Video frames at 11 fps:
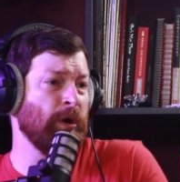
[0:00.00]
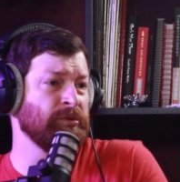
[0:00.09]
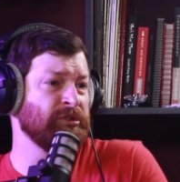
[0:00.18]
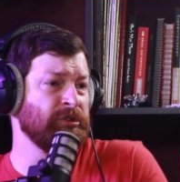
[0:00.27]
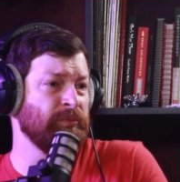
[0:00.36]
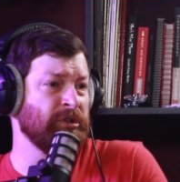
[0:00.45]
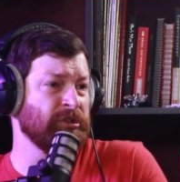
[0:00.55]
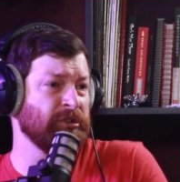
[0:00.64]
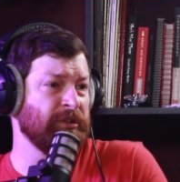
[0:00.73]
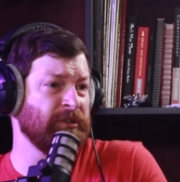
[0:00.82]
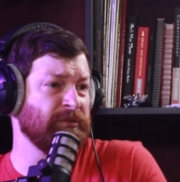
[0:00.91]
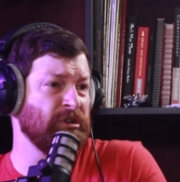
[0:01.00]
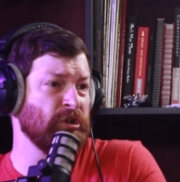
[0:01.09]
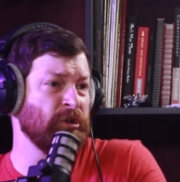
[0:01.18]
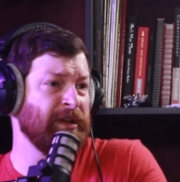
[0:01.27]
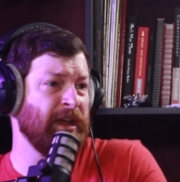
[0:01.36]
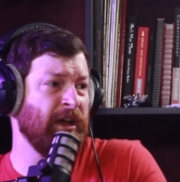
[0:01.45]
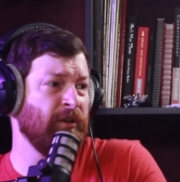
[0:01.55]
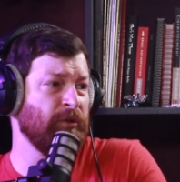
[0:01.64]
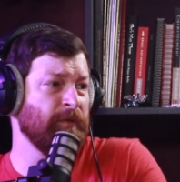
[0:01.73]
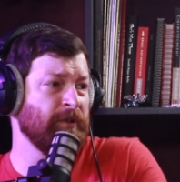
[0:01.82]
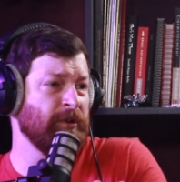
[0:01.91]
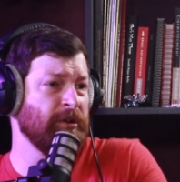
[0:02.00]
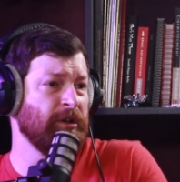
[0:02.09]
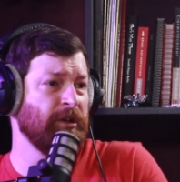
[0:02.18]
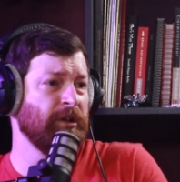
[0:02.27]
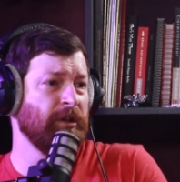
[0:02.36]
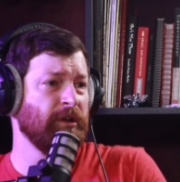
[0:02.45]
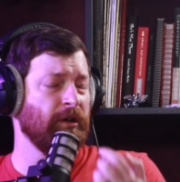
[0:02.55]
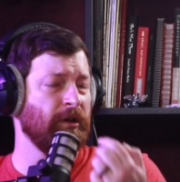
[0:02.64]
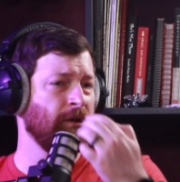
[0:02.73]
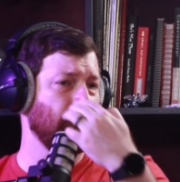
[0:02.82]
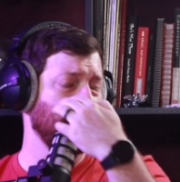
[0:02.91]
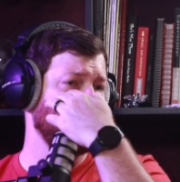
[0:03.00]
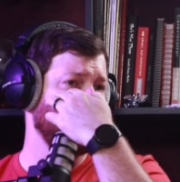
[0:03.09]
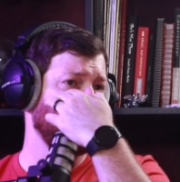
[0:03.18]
too much like nerding out over um,